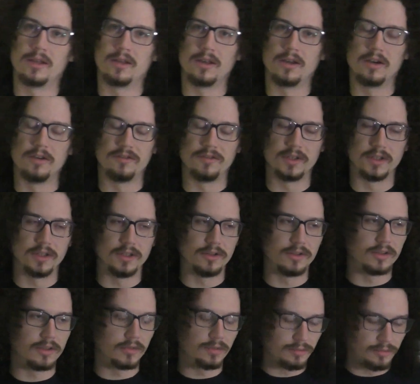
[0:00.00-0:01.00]
I'll just keep
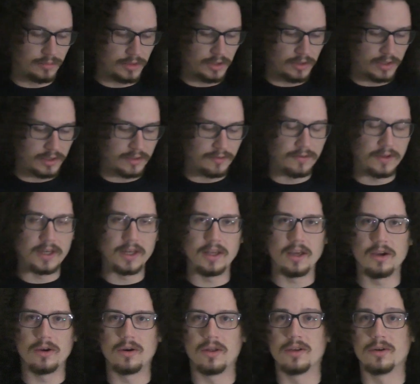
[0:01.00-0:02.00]
kind of
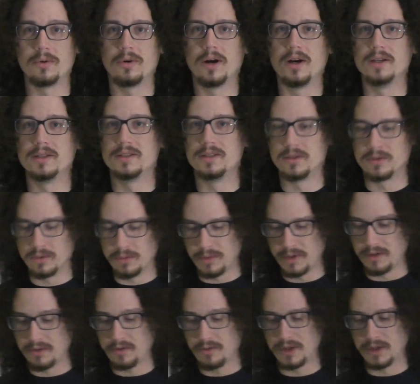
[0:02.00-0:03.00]
rambling for a little
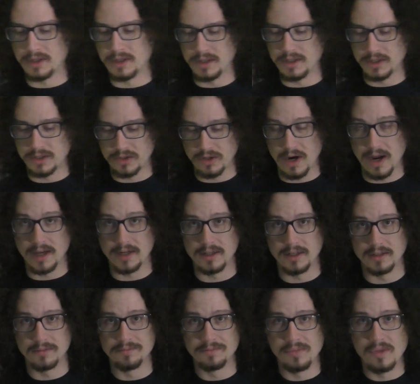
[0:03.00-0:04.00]
bit
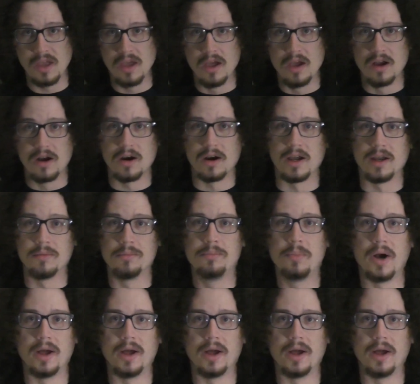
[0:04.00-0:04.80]
as we mull this over.